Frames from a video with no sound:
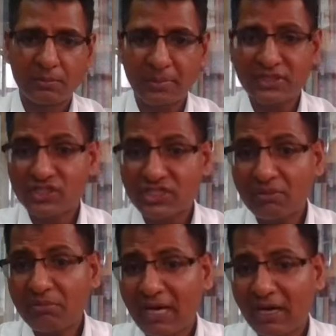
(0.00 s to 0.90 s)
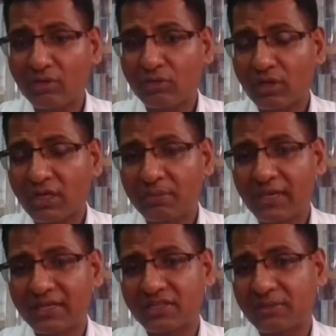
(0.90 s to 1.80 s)
But somehow
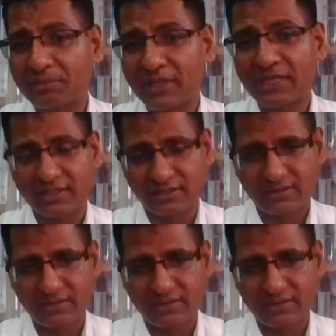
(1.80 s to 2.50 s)
conflict is a better